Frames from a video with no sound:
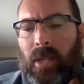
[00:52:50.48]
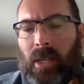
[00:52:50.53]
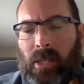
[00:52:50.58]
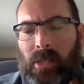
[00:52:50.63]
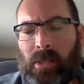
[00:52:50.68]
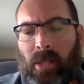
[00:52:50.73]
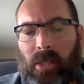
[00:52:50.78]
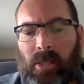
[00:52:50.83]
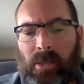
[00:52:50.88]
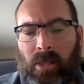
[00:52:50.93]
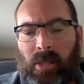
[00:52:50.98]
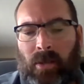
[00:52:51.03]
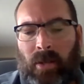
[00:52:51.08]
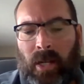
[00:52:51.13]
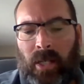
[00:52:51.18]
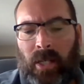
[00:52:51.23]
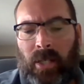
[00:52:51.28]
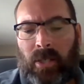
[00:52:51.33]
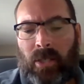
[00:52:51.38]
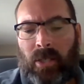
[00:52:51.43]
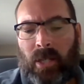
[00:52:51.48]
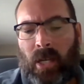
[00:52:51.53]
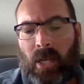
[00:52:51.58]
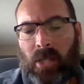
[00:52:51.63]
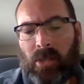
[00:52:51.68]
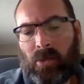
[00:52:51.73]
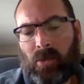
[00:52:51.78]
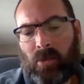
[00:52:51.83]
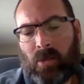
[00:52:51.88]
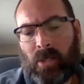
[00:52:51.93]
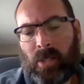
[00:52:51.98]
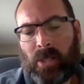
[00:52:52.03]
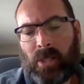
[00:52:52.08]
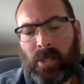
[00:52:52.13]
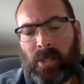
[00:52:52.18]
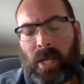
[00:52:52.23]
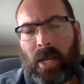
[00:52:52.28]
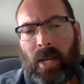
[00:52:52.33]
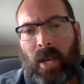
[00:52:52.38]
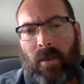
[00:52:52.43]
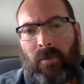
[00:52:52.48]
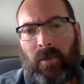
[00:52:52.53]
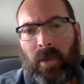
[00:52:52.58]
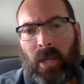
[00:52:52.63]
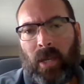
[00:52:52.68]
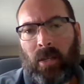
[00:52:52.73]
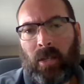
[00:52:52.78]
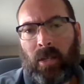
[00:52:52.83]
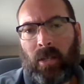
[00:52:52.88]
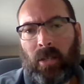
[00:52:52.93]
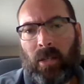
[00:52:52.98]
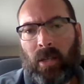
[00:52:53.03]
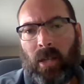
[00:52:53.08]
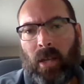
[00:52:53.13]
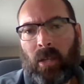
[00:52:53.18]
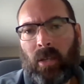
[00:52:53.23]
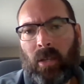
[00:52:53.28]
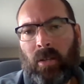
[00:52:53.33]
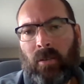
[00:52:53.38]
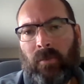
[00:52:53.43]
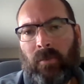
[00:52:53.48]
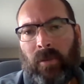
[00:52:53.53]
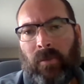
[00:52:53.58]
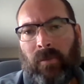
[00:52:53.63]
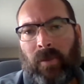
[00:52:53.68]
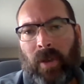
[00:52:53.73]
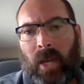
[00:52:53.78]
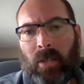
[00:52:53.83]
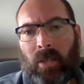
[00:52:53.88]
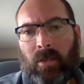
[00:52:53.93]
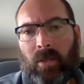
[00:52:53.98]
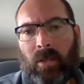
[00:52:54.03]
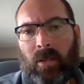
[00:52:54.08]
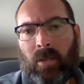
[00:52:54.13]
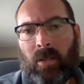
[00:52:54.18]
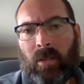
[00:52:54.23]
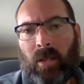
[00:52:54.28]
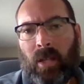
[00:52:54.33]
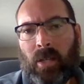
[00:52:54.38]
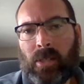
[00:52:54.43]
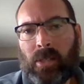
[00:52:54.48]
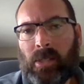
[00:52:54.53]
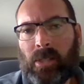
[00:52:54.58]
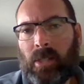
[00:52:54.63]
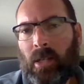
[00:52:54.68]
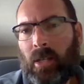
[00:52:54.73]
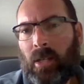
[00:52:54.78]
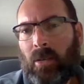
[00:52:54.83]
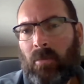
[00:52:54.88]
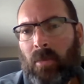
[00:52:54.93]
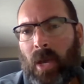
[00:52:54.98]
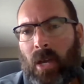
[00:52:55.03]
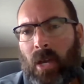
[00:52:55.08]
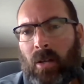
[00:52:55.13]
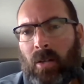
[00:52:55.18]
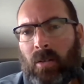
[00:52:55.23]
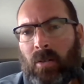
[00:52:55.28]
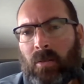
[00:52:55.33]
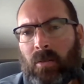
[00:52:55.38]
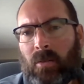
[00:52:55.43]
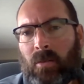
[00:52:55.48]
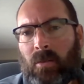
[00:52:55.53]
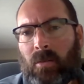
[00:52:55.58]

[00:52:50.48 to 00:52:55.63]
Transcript: Is, is there any chance or does that have any negative effect on the lungs in any manner?